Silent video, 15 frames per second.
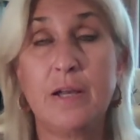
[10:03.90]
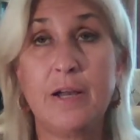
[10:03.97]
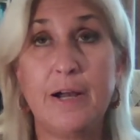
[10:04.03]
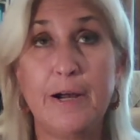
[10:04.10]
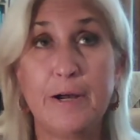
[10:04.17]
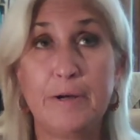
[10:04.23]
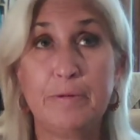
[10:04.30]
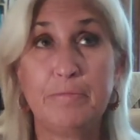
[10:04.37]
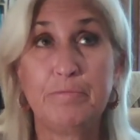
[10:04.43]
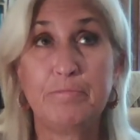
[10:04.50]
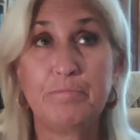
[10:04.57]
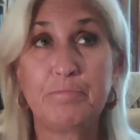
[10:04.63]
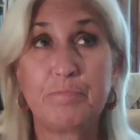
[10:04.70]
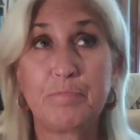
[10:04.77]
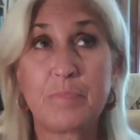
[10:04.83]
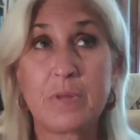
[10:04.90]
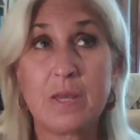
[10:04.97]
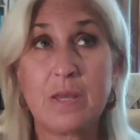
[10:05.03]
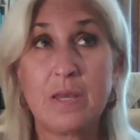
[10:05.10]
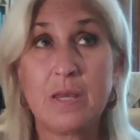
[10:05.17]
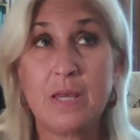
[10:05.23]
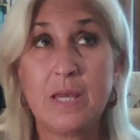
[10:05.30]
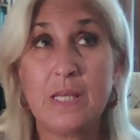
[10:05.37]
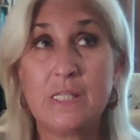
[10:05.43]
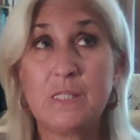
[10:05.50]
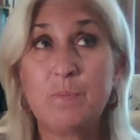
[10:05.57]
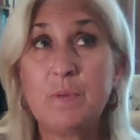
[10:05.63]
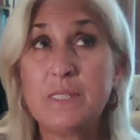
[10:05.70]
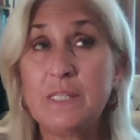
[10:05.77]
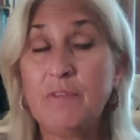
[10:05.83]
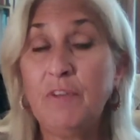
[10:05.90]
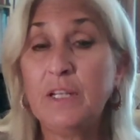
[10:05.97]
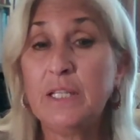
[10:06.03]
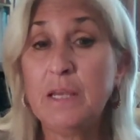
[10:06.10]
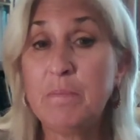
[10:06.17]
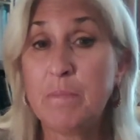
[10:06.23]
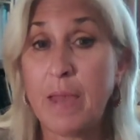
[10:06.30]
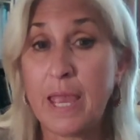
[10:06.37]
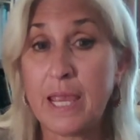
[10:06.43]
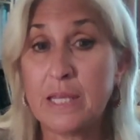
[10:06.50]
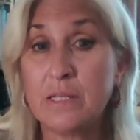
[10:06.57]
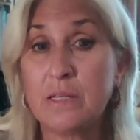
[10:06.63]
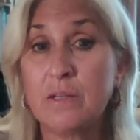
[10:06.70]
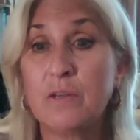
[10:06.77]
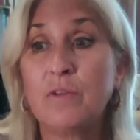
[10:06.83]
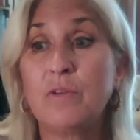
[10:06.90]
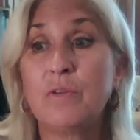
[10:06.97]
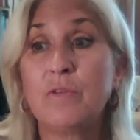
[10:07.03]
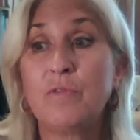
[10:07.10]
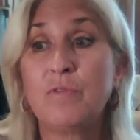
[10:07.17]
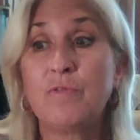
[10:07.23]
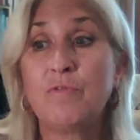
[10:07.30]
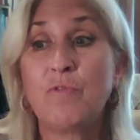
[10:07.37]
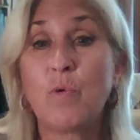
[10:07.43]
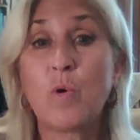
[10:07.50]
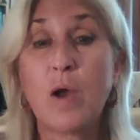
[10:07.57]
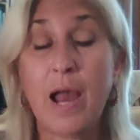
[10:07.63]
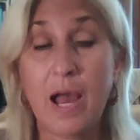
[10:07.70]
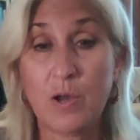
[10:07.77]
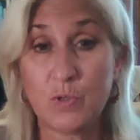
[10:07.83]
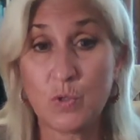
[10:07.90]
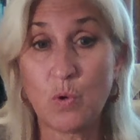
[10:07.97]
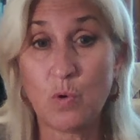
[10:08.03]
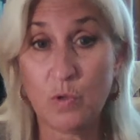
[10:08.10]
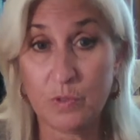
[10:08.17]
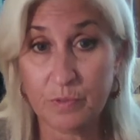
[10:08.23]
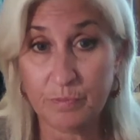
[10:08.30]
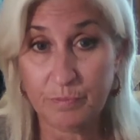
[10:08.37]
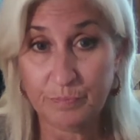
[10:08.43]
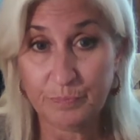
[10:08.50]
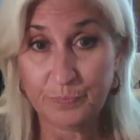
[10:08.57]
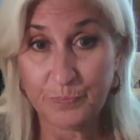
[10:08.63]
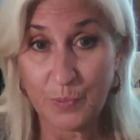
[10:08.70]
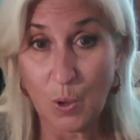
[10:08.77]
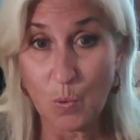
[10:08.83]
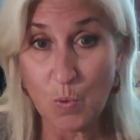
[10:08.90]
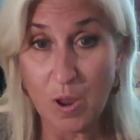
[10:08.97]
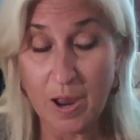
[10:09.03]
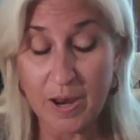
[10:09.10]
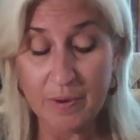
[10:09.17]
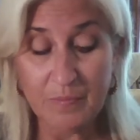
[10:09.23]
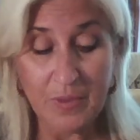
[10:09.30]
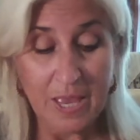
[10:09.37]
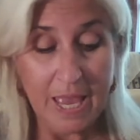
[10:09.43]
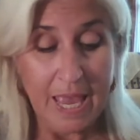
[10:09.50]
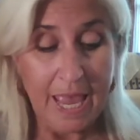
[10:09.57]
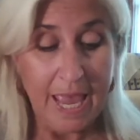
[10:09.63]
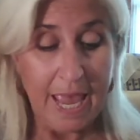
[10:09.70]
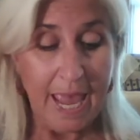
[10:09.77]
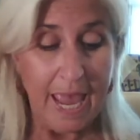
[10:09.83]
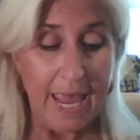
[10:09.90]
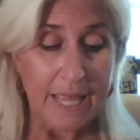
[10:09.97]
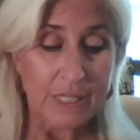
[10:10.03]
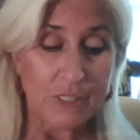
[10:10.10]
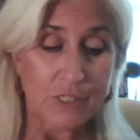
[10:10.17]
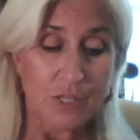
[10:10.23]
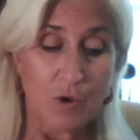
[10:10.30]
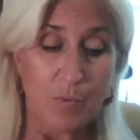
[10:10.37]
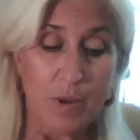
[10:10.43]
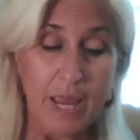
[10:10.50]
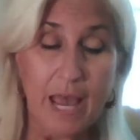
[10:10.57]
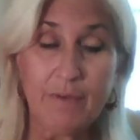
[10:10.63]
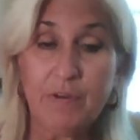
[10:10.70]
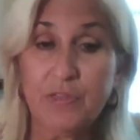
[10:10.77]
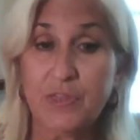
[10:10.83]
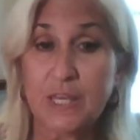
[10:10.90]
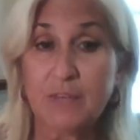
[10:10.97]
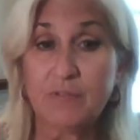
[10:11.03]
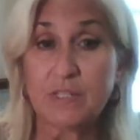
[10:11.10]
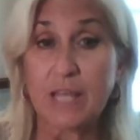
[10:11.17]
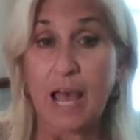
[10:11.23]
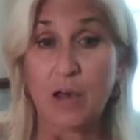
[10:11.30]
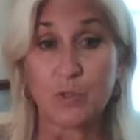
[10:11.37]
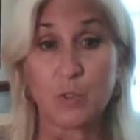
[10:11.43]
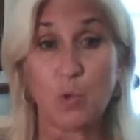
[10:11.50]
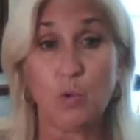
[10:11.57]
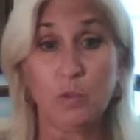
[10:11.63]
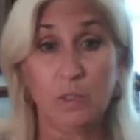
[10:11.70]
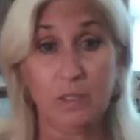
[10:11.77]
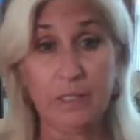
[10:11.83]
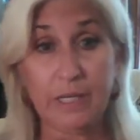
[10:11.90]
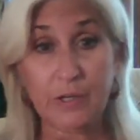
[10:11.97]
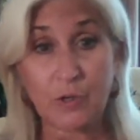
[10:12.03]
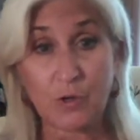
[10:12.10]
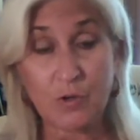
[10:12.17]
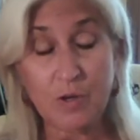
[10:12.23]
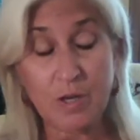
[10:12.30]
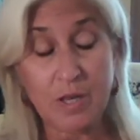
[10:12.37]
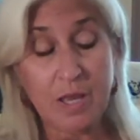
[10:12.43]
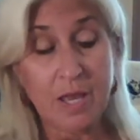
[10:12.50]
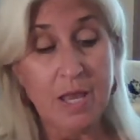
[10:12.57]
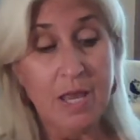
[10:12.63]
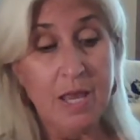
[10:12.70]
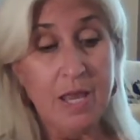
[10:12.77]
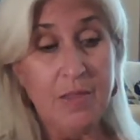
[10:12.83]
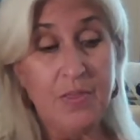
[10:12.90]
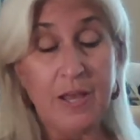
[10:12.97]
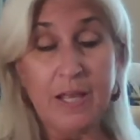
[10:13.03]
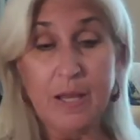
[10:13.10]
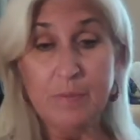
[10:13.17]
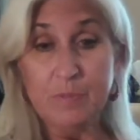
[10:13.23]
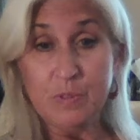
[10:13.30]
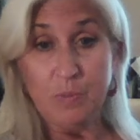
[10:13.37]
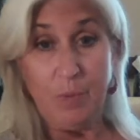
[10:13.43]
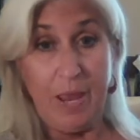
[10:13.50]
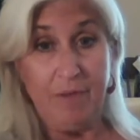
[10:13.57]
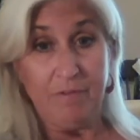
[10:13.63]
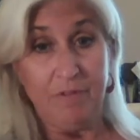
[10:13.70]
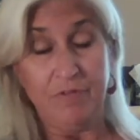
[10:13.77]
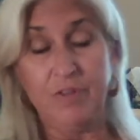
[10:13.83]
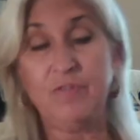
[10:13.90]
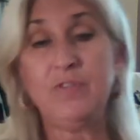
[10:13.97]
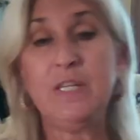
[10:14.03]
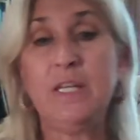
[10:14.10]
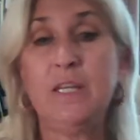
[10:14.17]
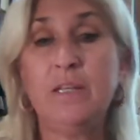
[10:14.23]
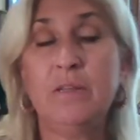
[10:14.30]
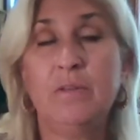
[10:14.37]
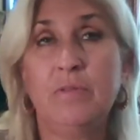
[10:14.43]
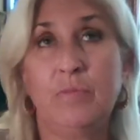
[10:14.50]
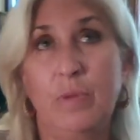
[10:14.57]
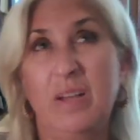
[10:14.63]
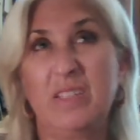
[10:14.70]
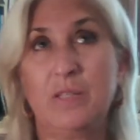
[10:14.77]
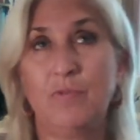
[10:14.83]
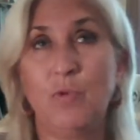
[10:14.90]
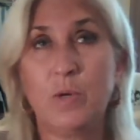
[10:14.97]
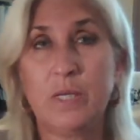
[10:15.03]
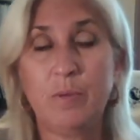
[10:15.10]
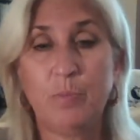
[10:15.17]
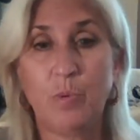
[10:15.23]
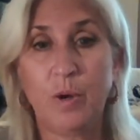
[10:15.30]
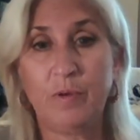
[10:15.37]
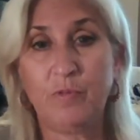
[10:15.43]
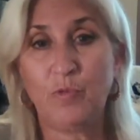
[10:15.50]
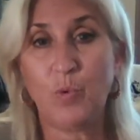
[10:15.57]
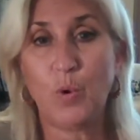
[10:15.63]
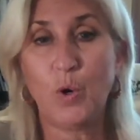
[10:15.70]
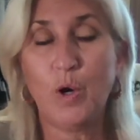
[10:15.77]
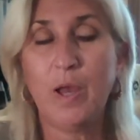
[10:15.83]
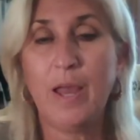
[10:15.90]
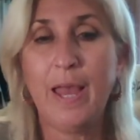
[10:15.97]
um, specifically made for household. Okay. And so we have a Thieves household cleaner that comes, we have a 15, well, it's 14.4